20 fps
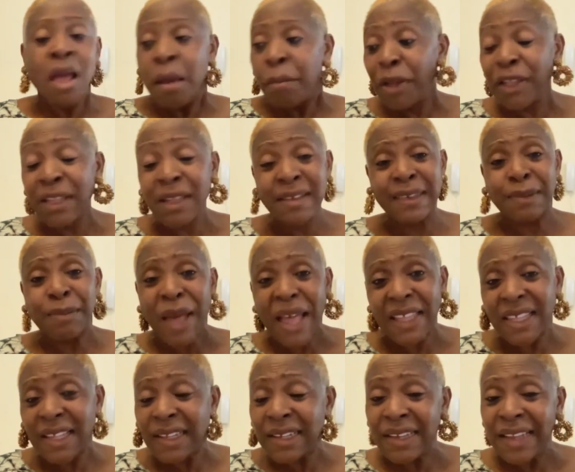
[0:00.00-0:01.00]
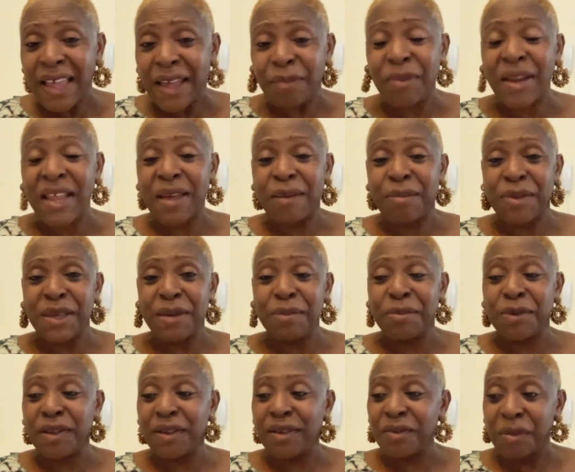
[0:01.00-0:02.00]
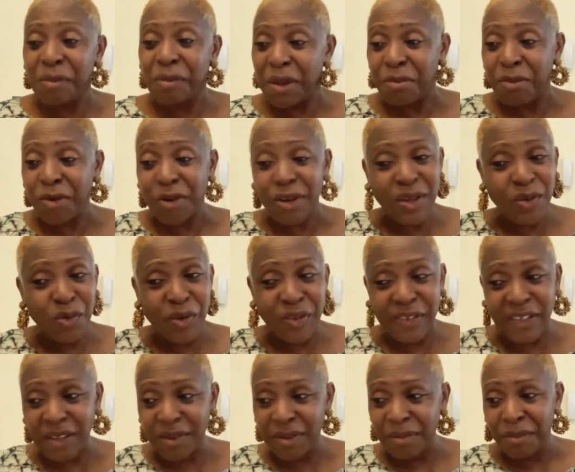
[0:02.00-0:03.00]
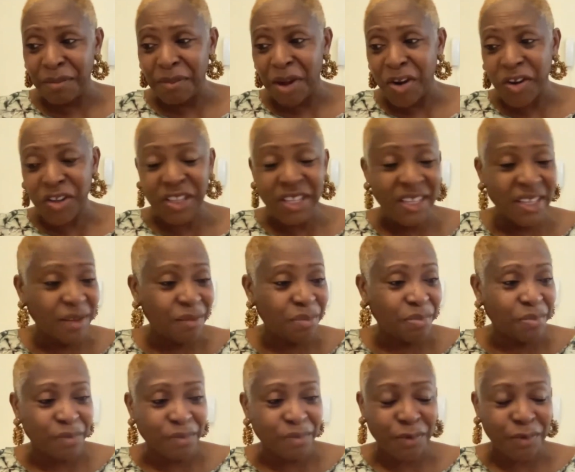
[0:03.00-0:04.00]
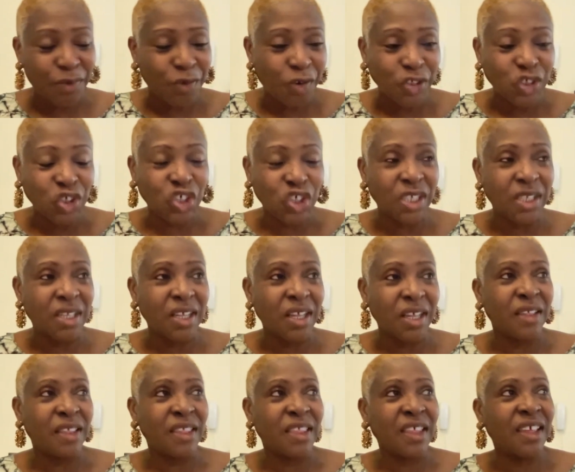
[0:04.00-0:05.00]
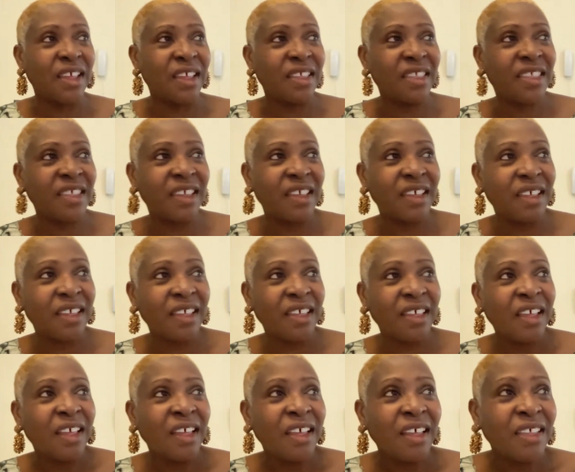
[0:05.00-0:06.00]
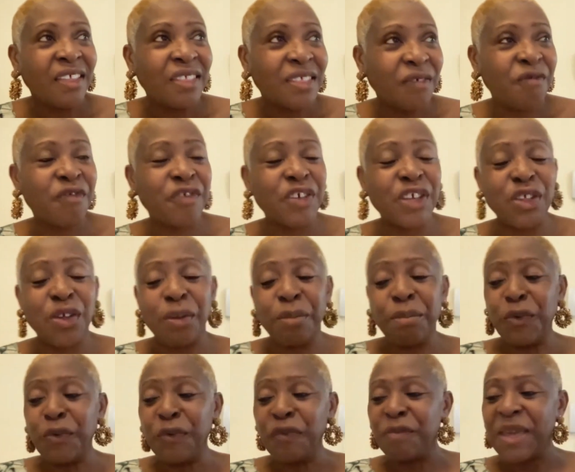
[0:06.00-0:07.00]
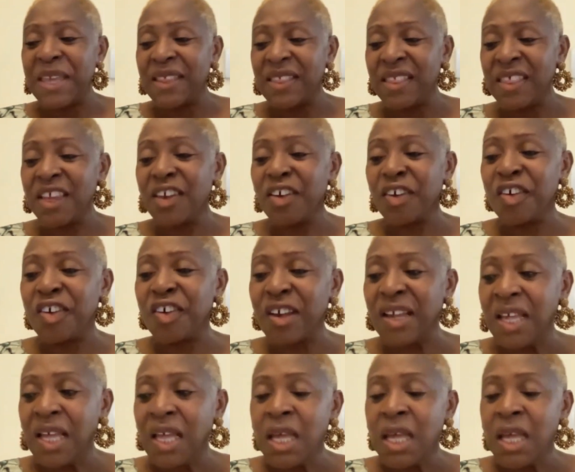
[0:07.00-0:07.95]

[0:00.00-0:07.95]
But this man didn't like Black people. Remember, he was in Martinique crushing the freedom movement there.